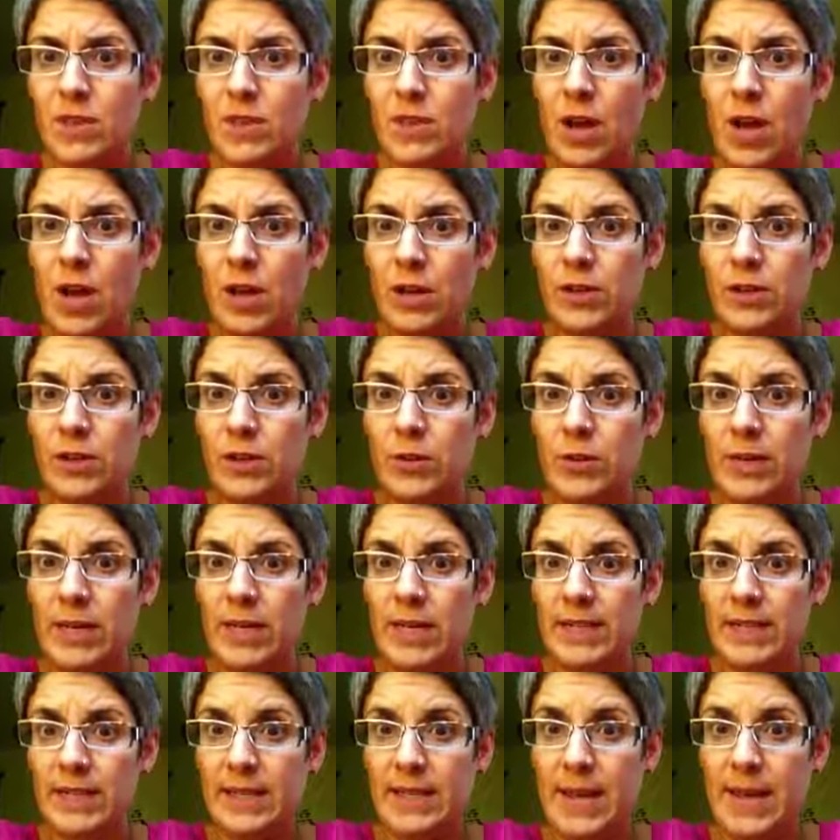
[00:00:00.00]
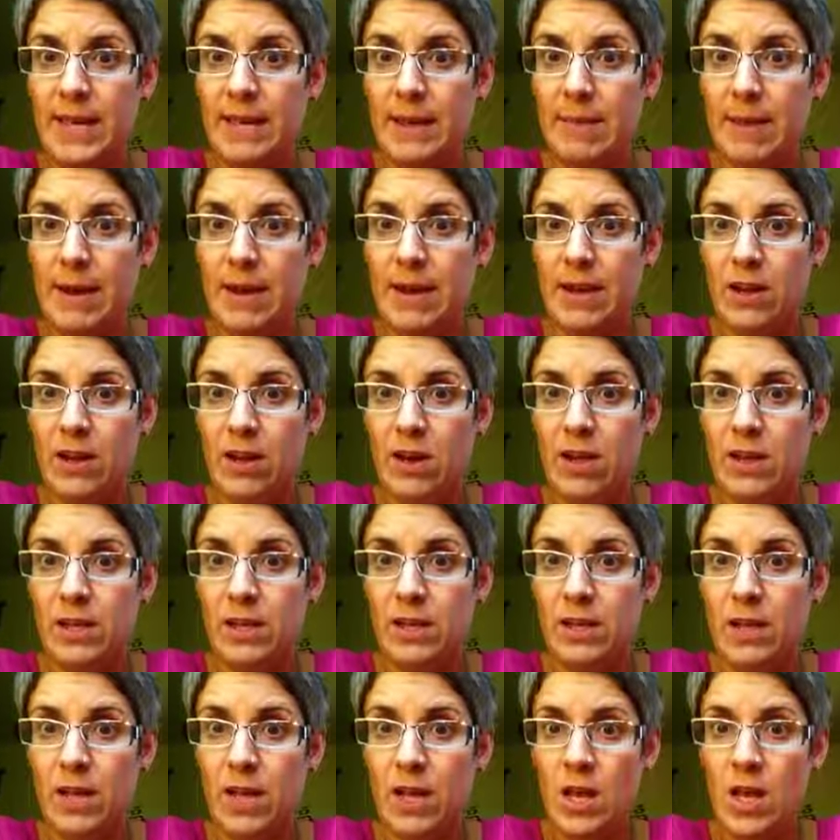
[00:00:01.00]
2 readings a day depending on
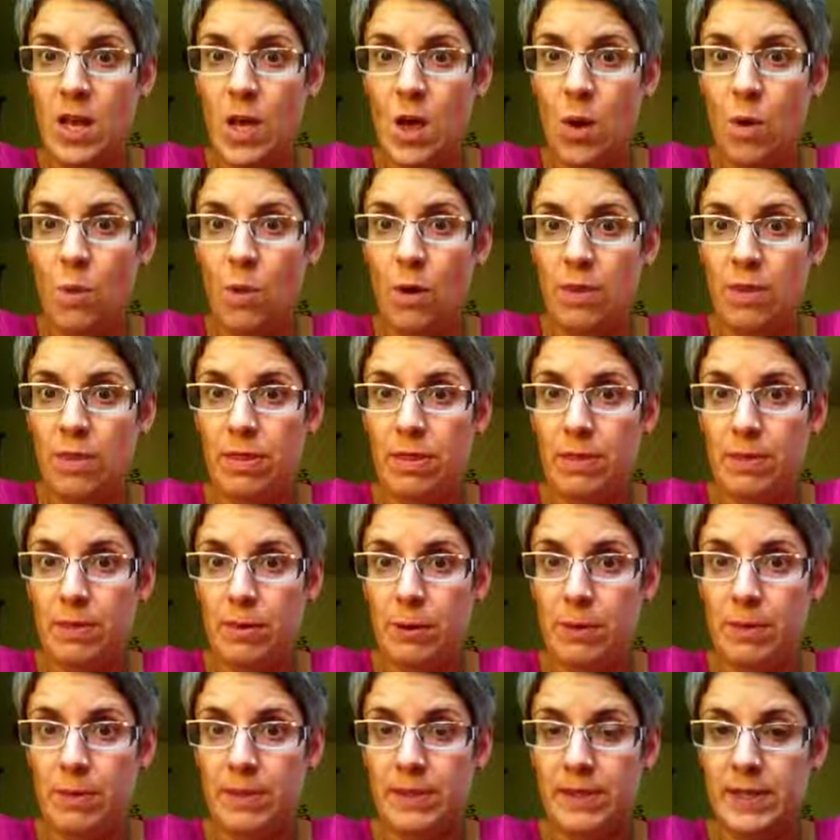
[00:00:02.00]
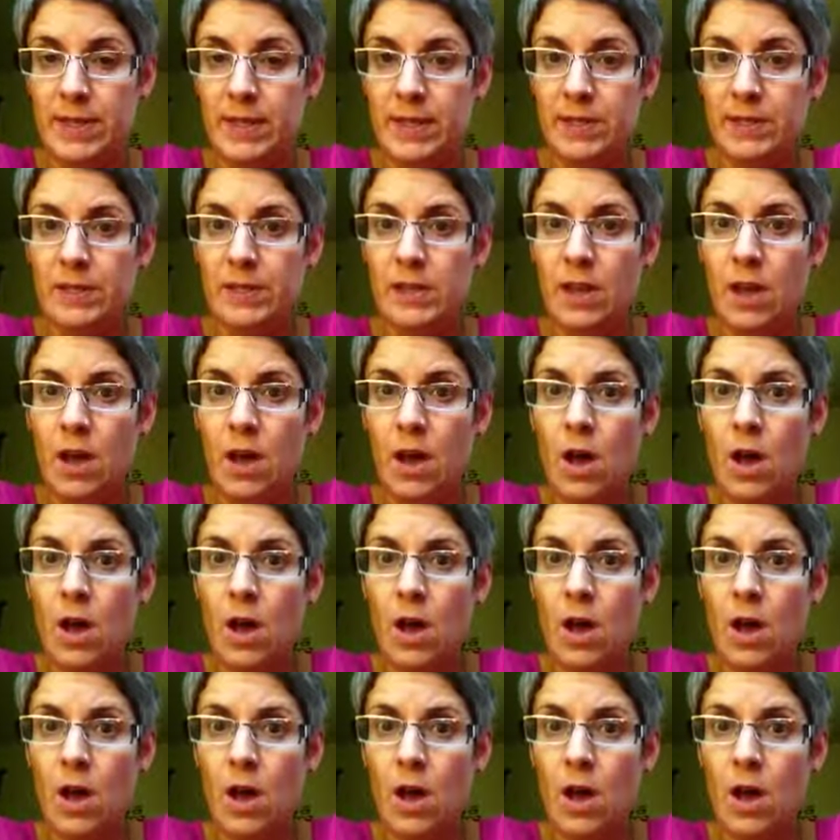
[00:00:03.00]
what the purpose is.